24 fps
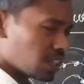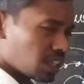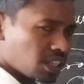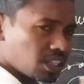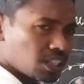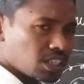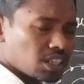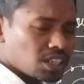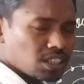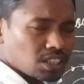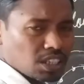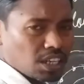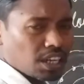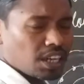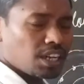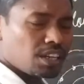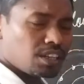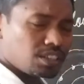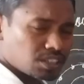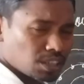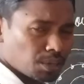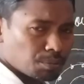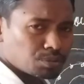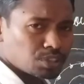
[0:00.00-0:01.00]
in any
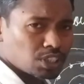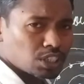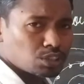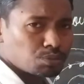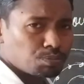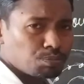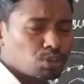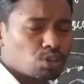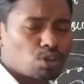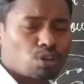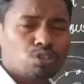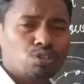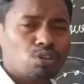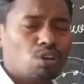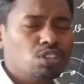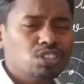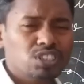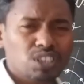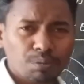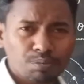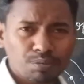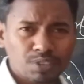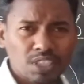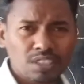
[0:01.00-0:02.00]
substance, because all
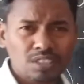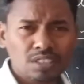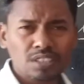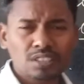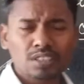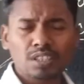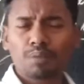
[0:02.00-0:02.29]
substances